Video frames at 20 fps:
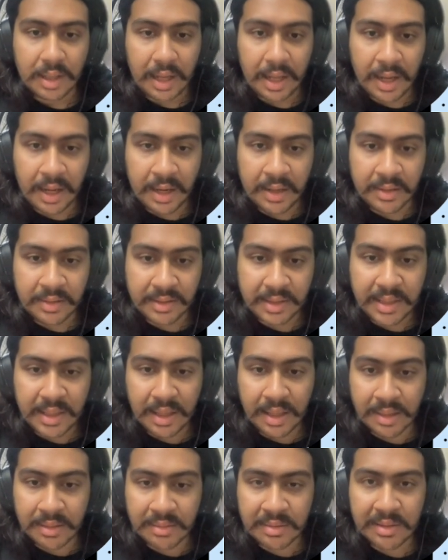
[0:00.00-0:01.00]
And the
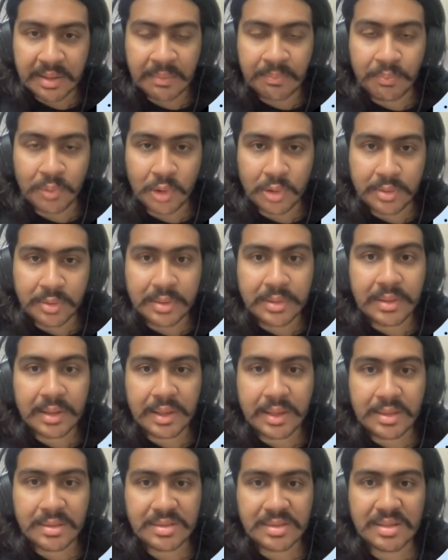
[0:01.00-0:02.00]
other important
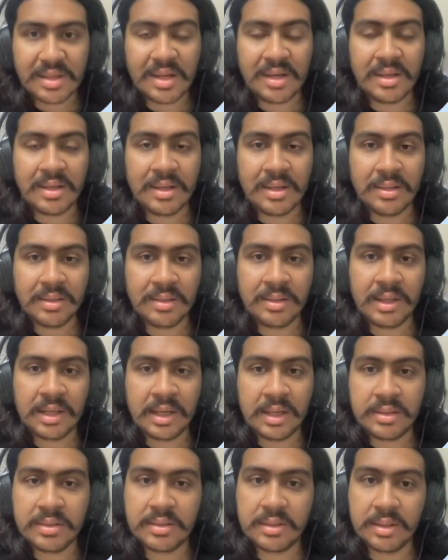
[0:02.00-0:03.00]
things are
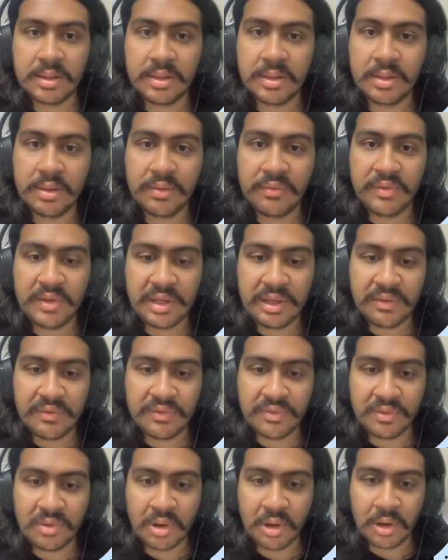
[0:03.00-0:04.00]
that
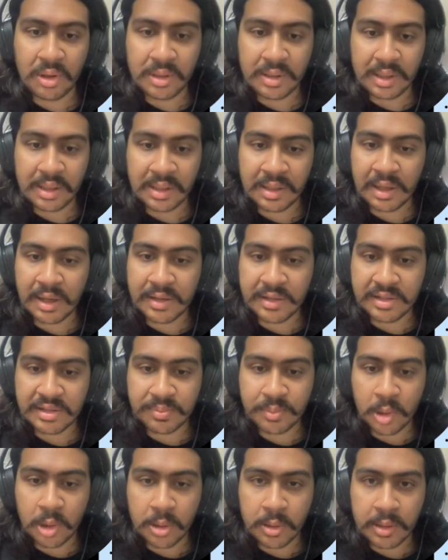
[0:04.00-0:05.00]
we've got a
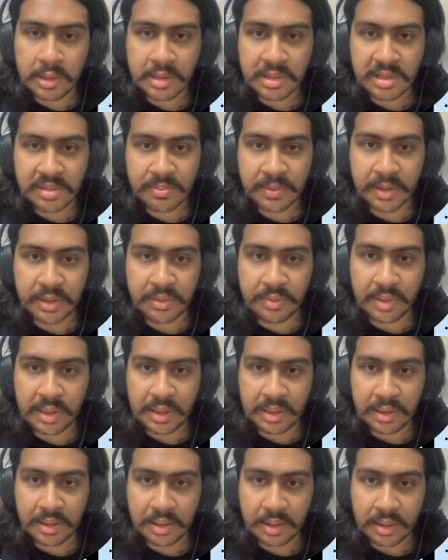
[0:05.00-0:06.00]
correspondence
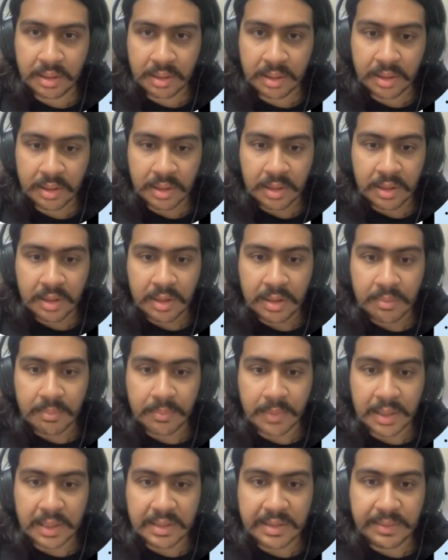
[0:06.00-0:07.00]
between the
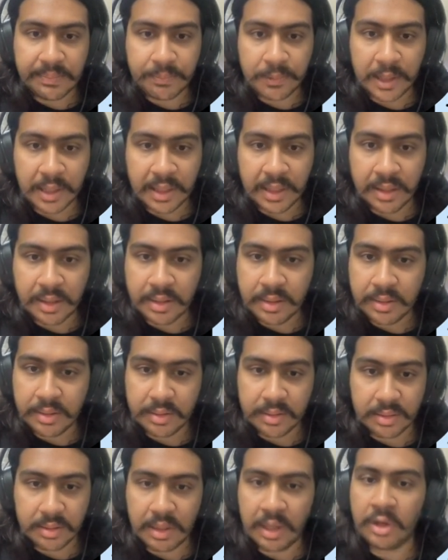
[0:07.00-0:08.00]
multiplier
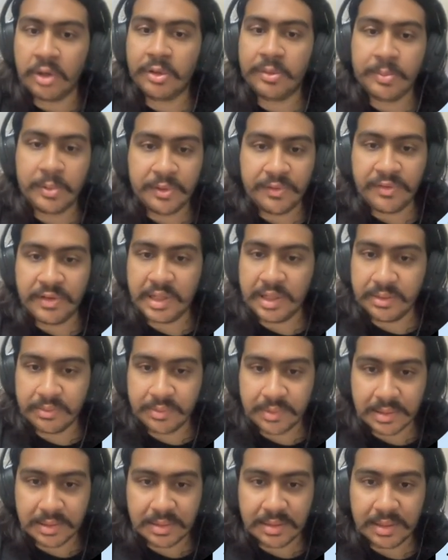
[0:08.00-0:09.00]
output
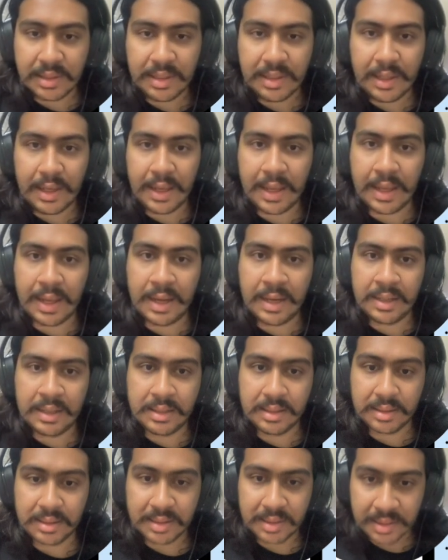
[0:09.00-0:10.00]
frequency
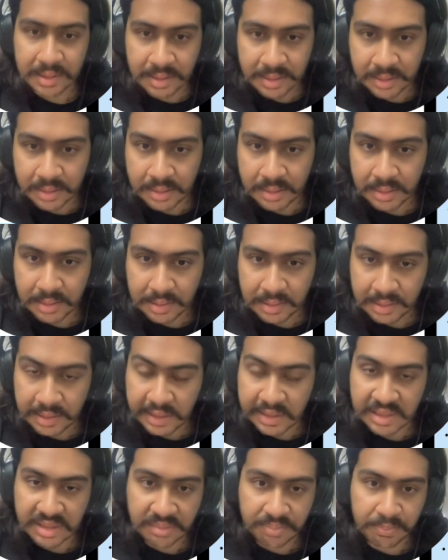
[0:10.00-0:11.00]
and the
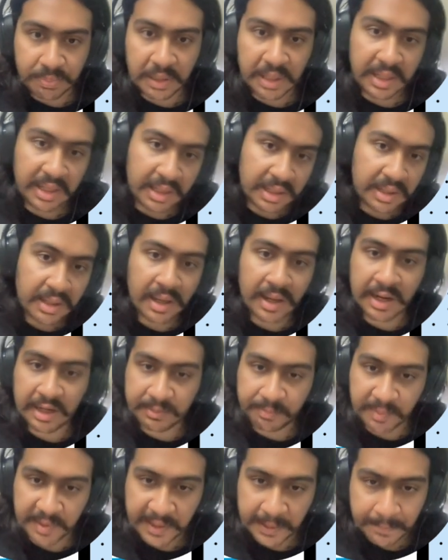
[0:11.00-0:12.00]
display
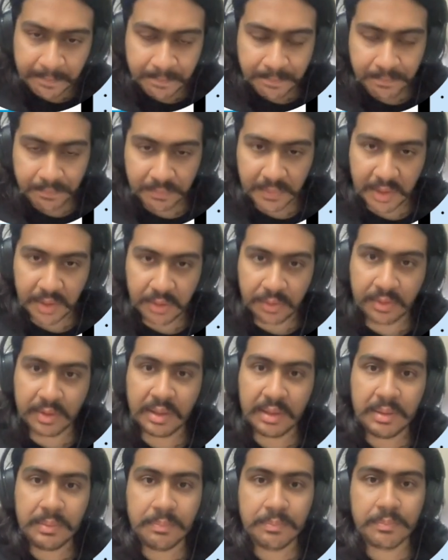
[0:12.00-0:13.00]
RPM.
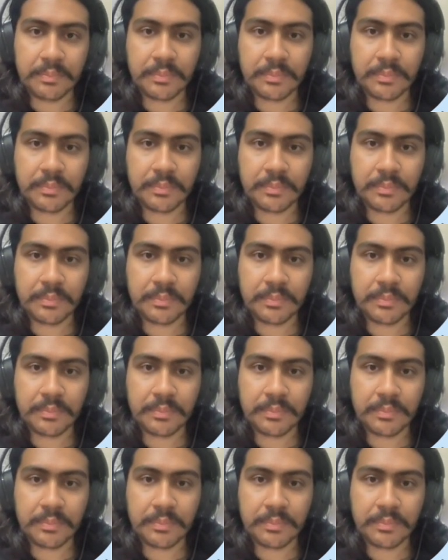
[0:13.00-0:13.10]
Okay.